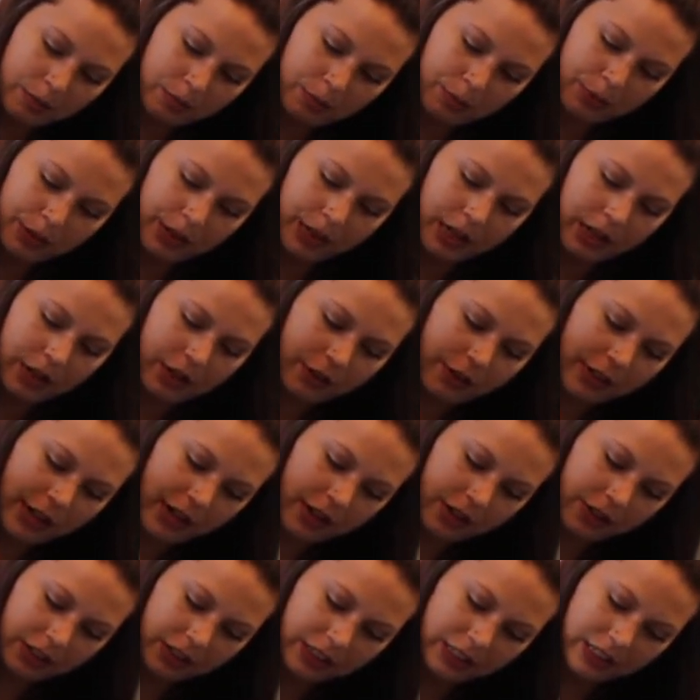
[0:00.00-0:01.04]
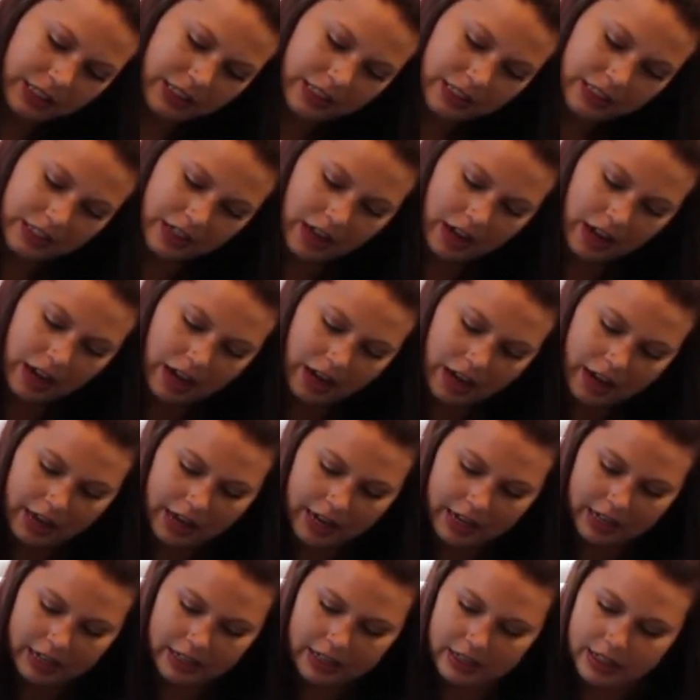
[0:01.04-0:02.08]
bring it around the
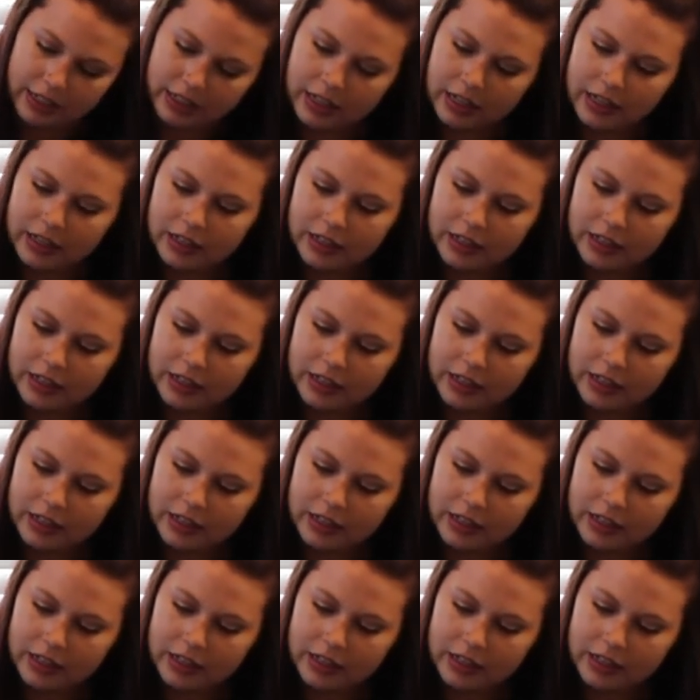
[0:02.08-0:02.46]
sides.